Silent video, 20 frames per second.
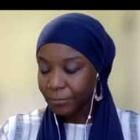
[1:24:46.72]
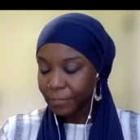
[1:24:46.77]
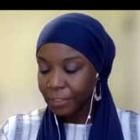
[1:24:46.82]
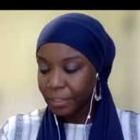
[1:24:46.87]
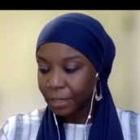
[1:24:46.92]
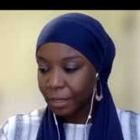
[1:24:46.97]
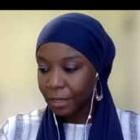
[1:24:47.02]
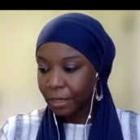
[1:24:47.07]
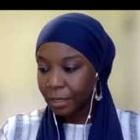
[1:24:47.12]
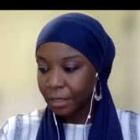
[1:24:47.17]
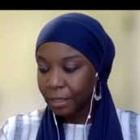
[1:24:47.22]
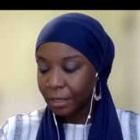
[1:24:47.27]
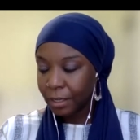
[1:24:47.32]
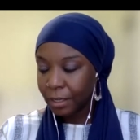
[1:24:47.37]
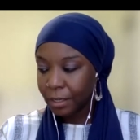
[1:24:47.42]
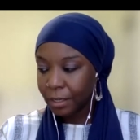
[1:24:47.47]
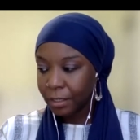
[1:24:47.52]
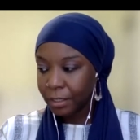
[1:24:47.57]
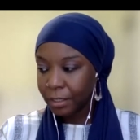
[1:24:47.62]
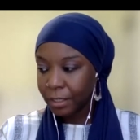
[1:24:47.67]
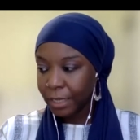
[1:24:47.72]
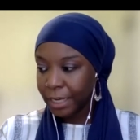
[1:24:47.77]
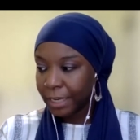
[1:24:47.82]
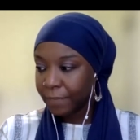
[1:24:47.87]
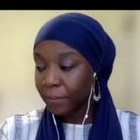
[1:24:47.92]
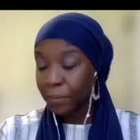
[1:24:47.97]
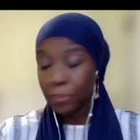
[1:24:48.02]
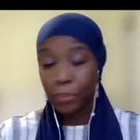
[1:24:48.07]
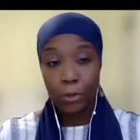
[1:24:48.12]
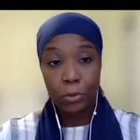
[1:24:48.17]

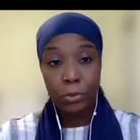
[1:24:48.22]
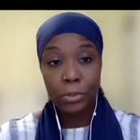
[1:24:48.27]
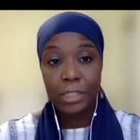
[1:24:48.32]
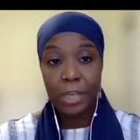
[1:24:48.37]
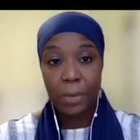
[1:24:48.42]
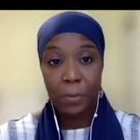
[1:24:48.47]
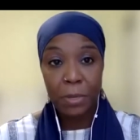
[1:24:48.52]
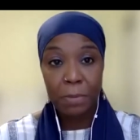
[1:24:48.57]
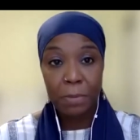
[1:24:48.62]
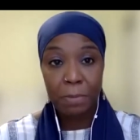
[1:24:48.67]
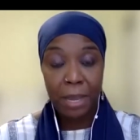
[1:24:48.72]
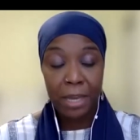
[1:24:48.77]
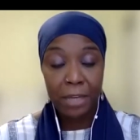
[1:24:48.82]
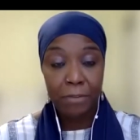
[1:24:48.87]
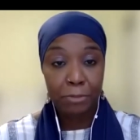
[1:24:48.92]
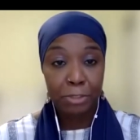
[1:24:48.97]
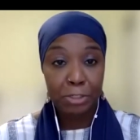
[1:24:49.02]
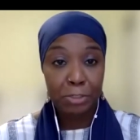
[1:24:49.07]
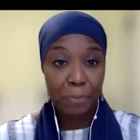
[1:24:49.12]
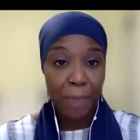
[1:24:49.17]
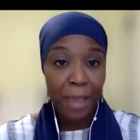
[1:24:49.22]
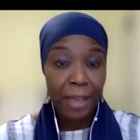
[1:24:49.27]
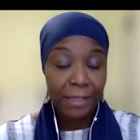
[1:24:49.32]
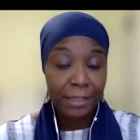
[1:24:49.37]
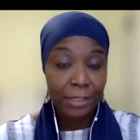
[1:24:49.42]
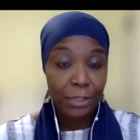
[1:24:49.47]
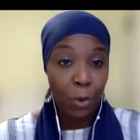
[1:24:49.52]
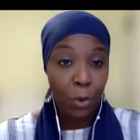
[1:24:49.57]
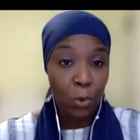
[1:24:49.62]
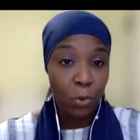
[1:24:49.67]
those that we might respect
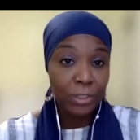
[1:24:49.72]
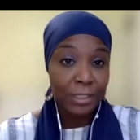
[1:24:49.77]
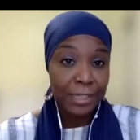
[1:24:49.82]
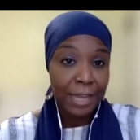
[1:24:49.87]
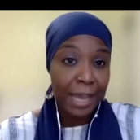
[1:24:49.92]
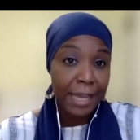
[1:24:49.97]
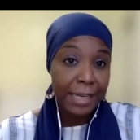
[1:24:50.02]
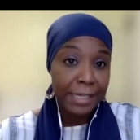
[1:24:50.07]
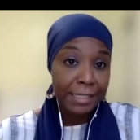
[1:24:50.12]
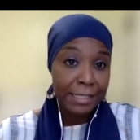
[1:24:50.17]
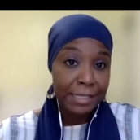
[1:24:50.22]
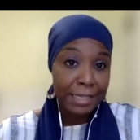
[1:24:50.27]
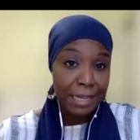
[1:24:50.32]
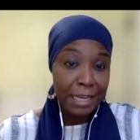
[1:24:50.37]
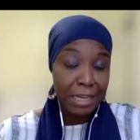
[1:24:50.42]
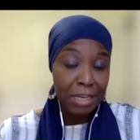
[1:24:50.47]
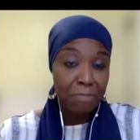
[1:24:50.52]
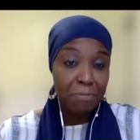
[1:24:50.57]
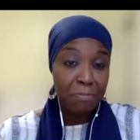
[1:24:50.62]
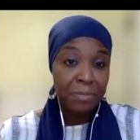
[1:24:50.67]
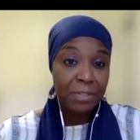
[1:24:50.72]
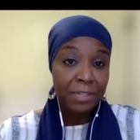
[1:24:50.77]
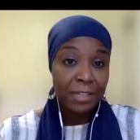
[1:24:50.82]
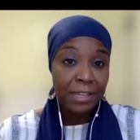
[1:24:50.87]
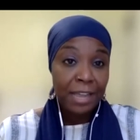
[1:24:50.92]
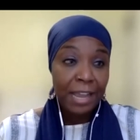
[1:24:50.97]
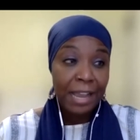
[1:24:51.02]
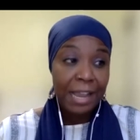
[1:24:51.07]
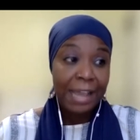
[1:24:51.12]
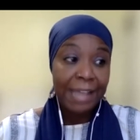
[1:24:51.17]
and hold in high esteem,
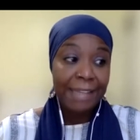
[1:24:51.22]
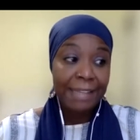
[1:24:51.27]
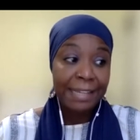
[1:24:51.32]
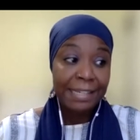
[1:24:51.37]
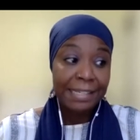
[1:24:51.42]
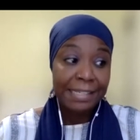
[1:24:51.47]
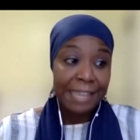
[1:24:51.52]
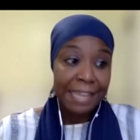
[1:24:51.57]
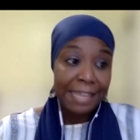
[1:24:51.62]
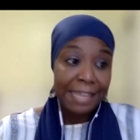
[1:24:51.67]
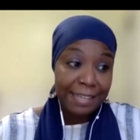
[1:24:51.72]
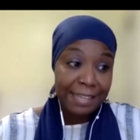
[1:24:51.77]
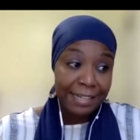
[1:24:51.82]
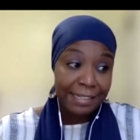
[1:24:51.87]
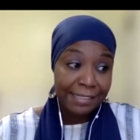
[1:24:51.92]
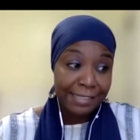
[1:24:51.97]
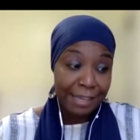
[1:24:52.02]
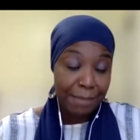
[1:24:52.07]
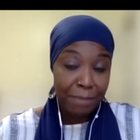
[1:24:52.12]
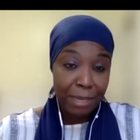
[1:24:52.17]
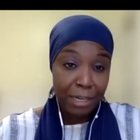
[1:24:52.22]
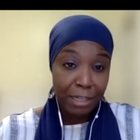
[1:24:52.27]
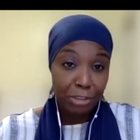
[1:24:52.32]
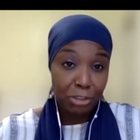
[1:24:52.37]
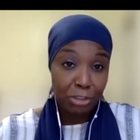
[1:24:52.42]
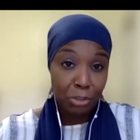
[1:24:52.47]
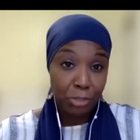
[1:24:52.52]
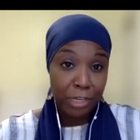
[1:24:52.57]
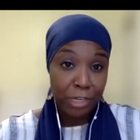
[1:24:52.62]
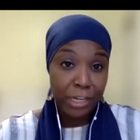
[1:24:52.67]
and they say things that make us
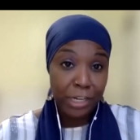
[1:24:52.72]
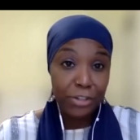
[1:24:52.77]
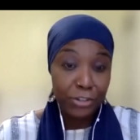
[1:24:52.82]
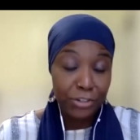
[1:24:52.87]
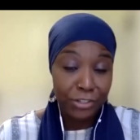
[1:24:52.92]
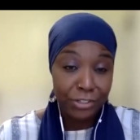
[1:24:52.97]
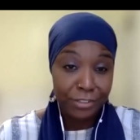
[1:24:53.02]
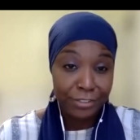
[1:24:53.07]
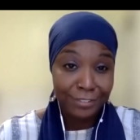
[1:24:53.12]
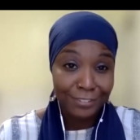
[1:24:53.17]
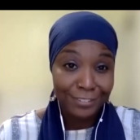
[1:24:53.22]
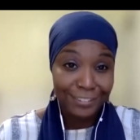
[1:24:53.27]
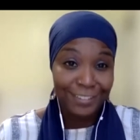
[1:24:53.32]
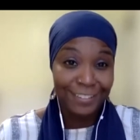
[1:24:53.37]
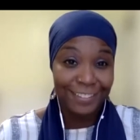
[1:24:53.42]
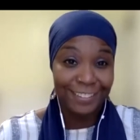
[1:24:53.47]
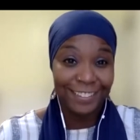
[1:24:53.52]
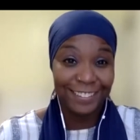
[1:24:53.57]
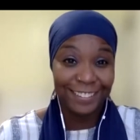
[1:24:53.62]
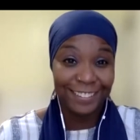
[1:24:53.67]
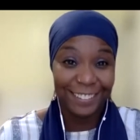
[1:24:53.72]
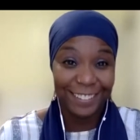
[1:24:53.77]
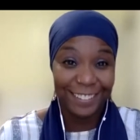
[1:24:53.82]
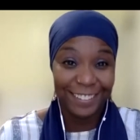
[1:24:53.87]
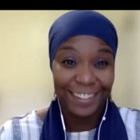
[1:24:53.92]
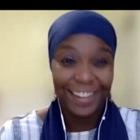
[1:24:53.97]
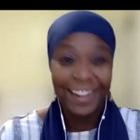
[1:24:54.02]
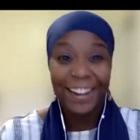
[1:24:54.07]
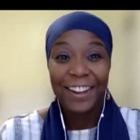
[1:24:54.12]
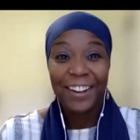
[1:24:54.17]
cringe,
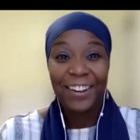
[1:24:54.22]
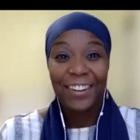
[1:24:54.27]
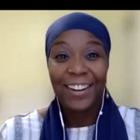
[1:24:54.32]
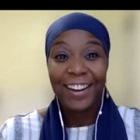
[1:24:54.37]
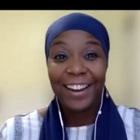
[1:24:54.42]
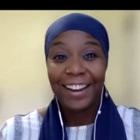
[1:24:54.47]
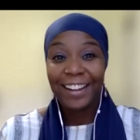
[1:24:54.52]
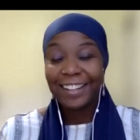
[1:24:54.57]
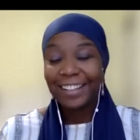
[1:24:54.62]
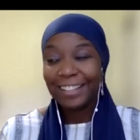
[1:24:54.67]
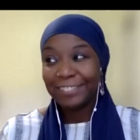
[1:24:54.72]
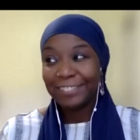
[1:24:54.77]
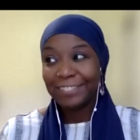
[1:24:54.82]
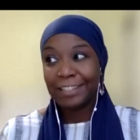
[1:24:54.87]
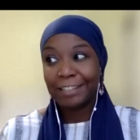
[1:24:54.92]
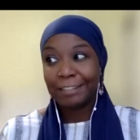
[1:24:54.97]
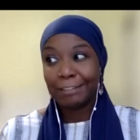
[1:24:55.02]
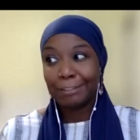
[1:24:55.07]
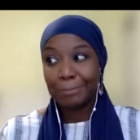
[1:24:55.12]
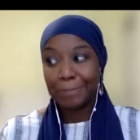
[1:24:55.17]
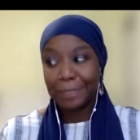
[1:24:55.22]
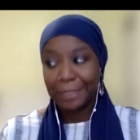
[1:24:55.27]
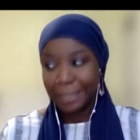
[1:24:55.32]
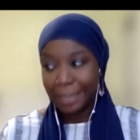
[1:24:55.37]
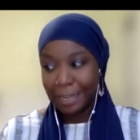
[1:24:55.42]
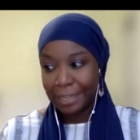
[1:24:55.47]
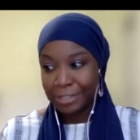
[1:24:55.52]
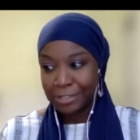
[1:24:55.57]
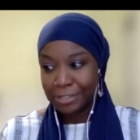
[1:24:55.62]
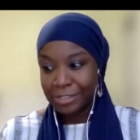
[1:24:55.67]
right? I'm like, oh my
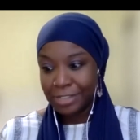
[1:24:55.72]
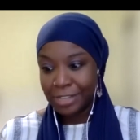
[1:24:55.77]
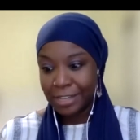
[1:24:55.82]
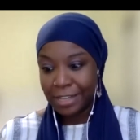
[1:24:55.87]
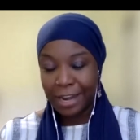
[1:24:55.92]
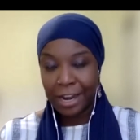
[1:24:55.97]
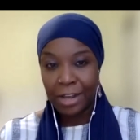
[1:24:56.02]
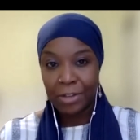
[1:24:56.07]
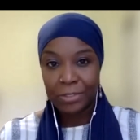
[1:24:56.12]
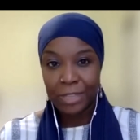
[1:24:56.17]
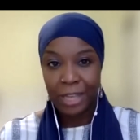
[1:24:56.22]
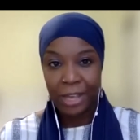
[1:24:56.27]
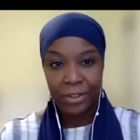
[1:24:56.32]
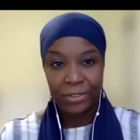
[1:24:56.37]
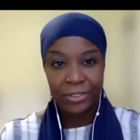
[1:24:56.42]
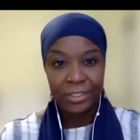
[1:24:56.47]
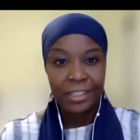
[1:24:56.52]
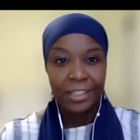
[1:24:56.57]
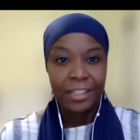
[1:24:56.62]
God, you said that out loud.